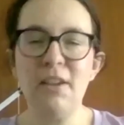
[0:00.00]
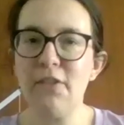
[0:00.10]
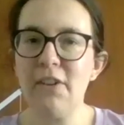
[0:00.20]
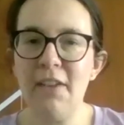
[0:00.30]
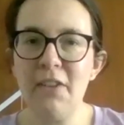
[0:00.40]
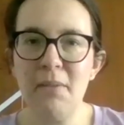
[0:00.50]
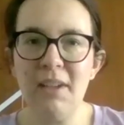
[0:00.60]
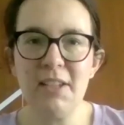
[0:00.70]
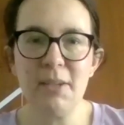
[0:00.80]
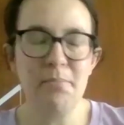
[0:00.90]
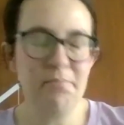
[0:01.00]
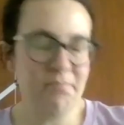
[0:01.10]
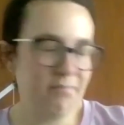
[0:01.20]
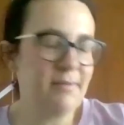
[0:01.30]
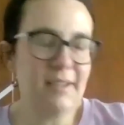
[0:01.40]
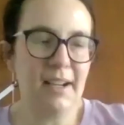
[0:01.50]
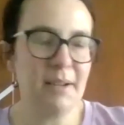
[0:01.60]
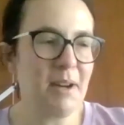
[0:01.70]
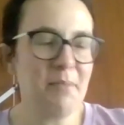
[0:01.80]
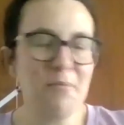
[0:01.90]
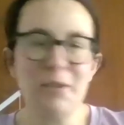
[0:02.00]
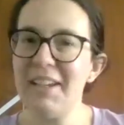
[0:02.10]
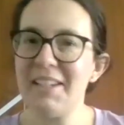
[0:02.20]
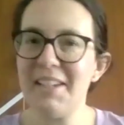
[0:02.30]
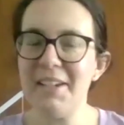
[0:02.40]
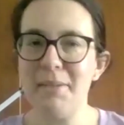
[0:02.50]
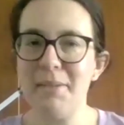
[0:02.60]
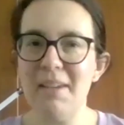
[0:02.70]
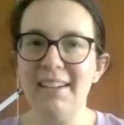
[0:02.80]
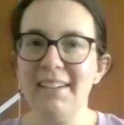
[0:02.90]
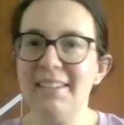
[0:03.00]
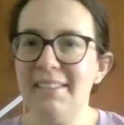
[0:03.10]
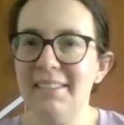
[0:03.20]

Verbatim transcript: you for having me. It's a, I'm, I'm really excited to be here.